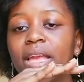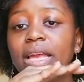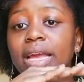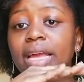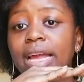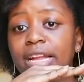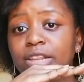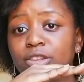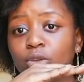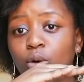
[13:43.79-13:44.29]

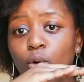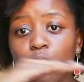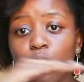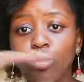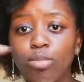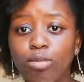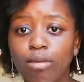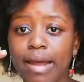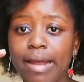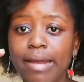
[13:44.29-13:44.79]
it's a whole
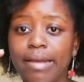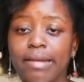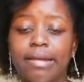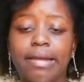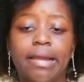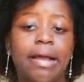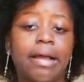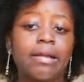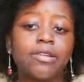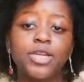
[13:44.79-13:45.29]
brand,
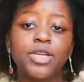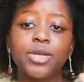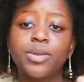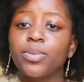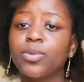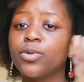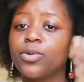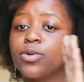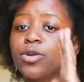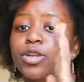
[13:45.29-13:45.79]
like
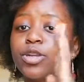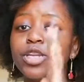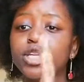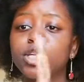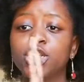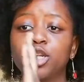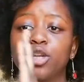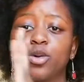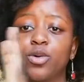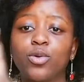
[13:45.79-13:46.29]
shampoo,
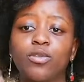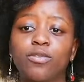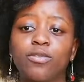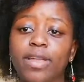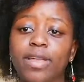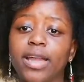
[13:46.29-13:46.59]
conditioner, all of that,